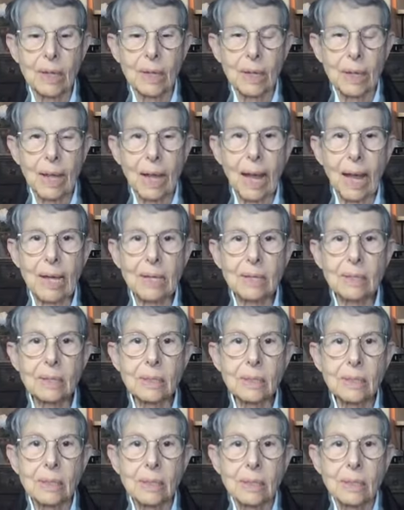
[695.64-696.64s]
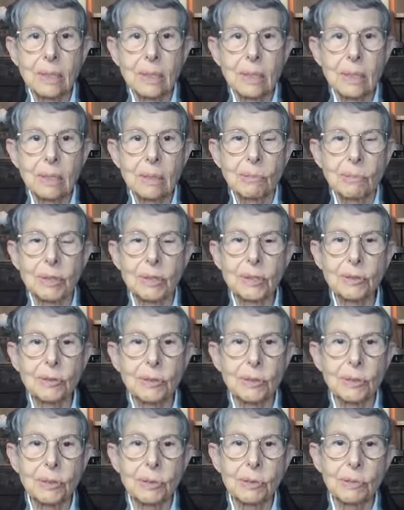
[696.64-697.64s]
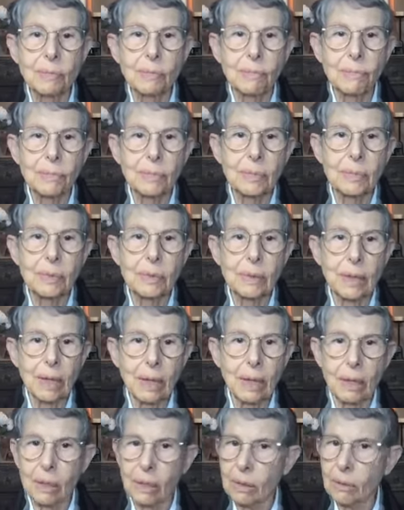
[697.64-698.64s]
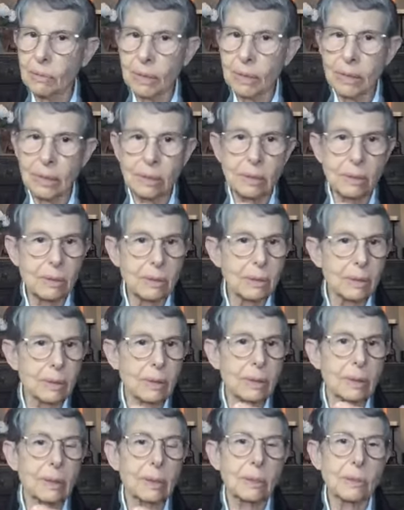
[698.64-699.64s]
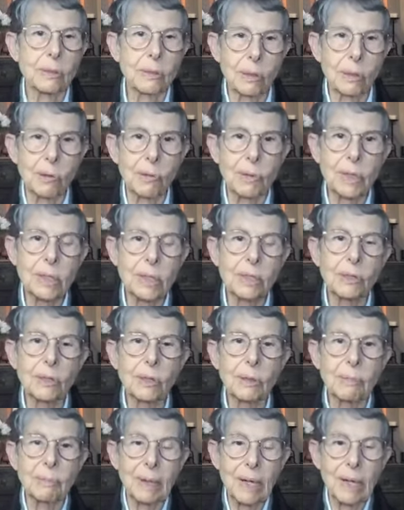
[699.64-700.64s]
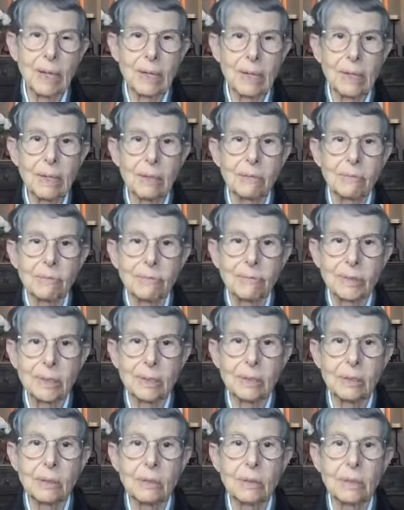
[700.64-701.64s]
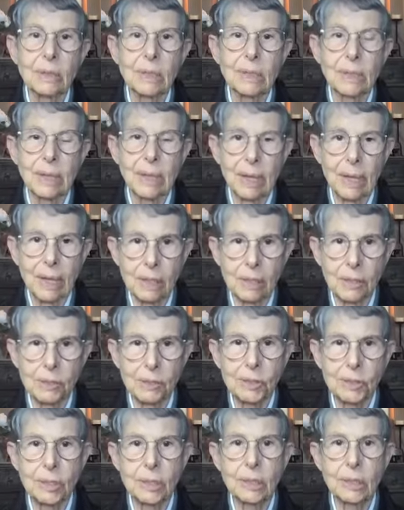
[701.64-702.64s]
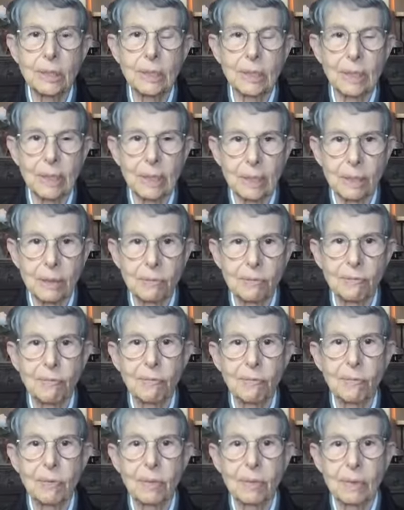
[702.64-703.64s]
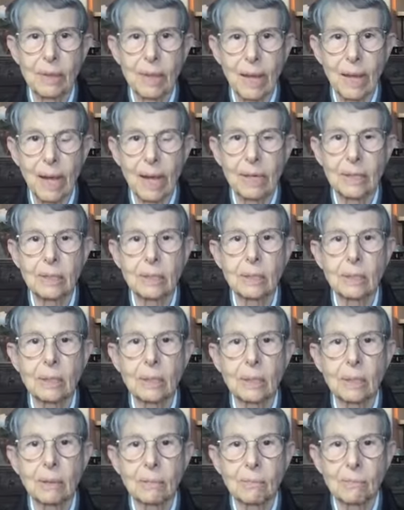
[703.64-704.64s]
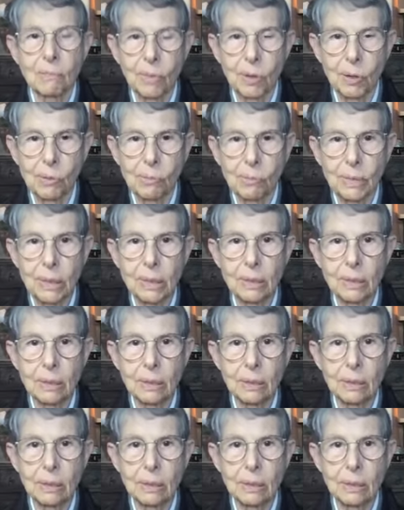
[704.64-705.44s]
And what you do always is go into your body and feel the energy of that moment.